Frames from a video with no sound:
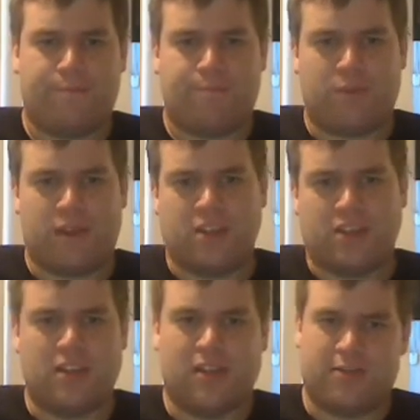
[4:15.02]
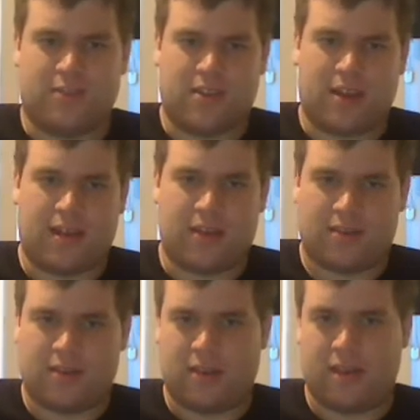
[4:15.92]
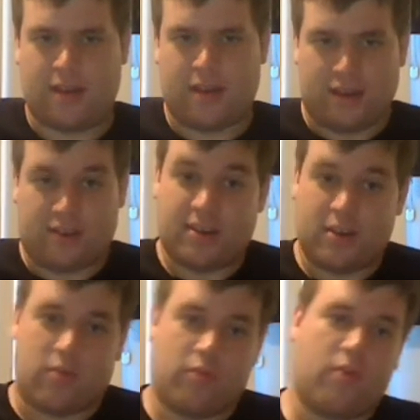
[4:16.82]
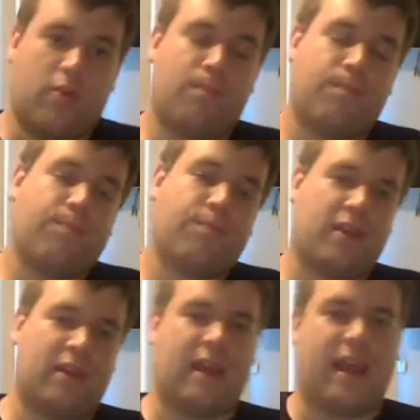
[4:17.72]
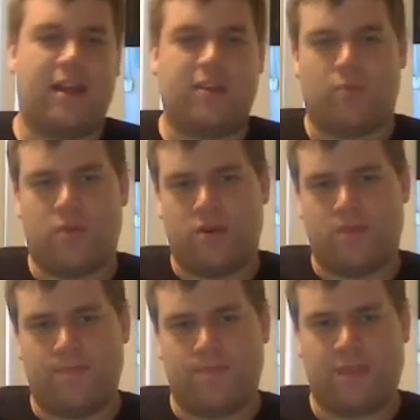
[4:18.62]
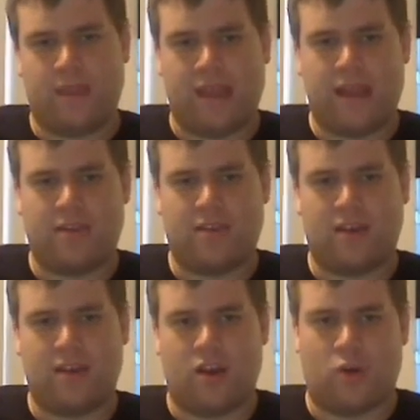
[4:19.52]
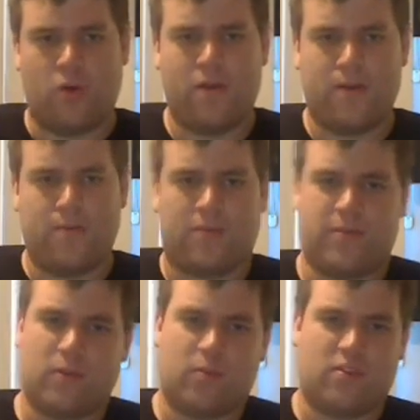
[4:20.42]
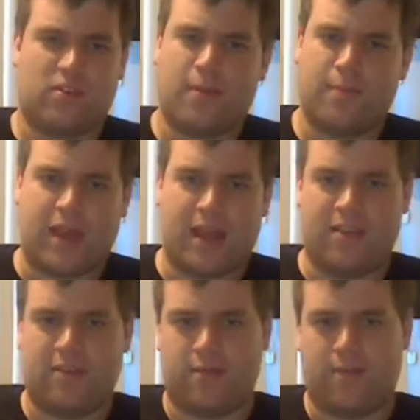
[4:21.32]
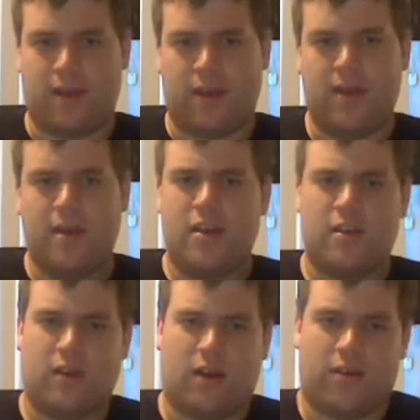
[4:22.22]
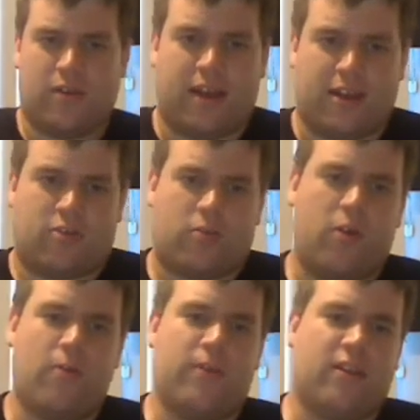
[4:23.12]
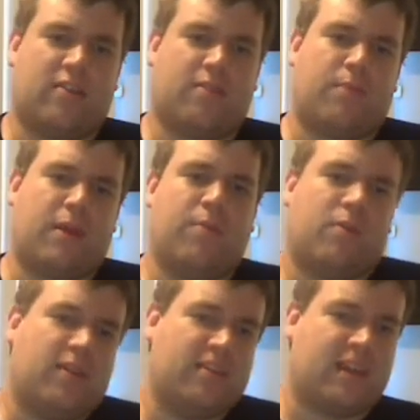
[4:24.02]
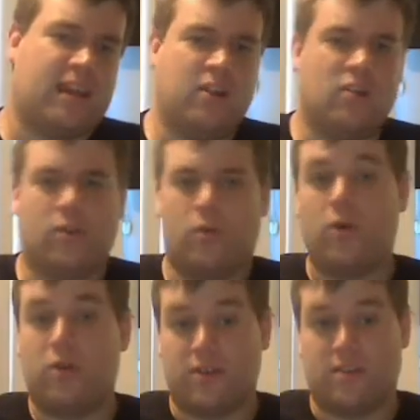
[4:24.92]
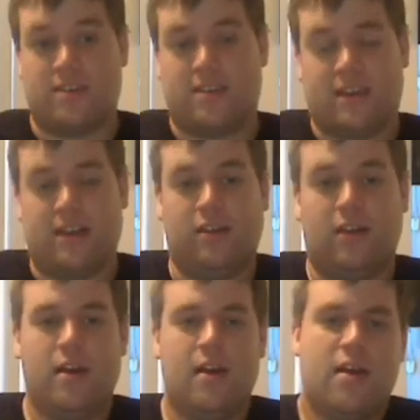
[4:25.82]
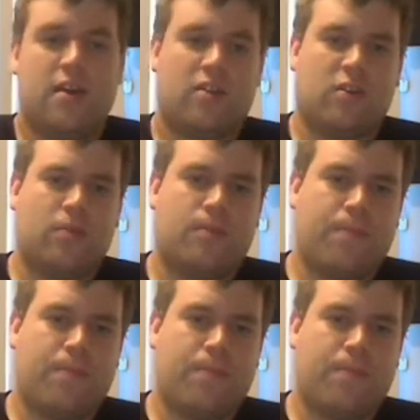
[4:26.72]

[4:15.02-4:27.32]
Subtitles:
because she lives in in a secret room that he has, where he has aquariums filled with zombie heads that are like trophies of people he's killed or walkers he's killed. So,